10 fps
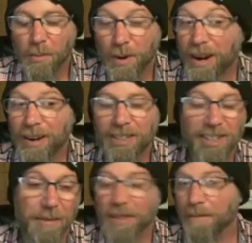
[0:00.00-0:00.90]
where
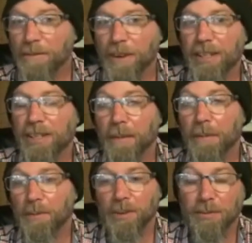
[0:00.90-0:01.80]
some of them fucked
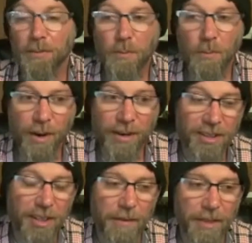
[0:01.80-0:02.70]
up and real, where
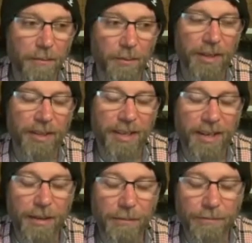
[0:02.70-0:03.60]
some of them really
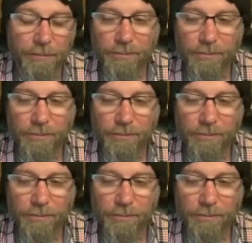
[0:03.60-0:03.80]
um,